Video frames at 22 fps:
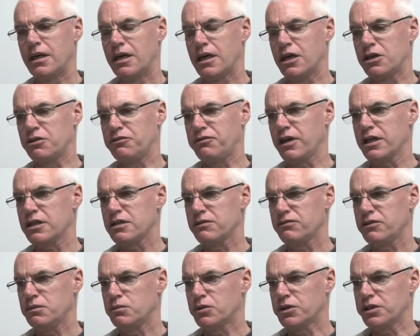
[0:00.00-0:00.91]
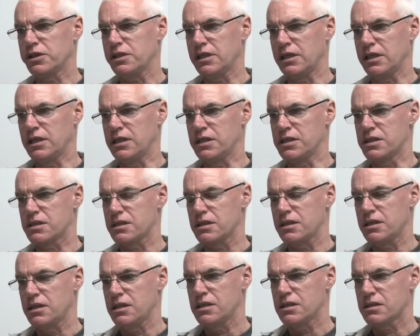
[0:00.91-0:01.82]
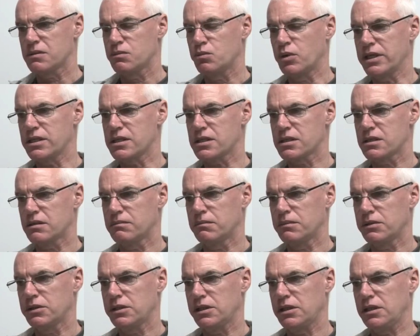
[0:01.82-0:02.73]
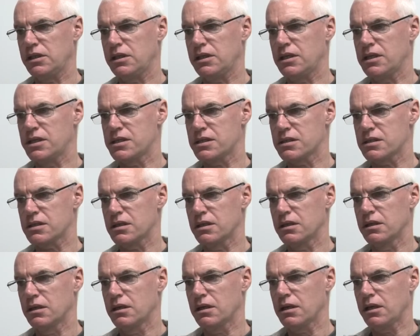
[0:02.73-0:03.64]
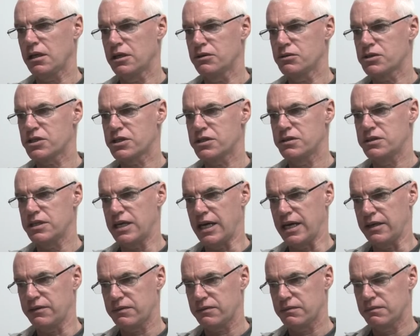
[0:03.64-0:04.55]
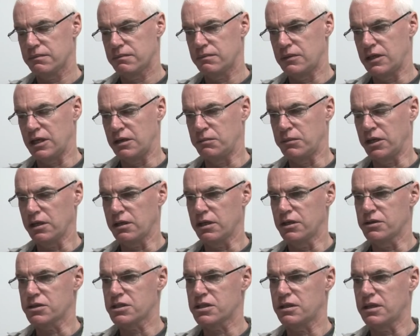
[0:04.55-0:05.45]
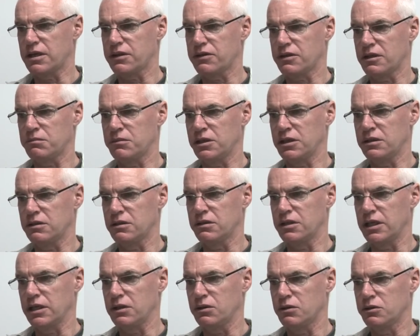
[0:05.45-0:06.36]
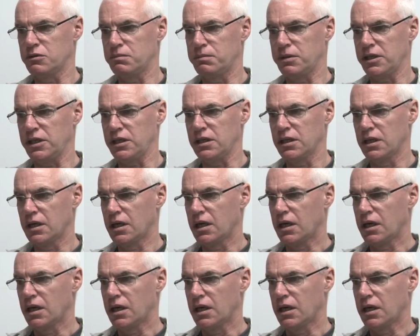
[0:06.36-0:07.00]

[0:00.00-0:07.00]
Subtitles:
And effectively what it is when somebody is close to death. Now, by close to death, I mean that they could be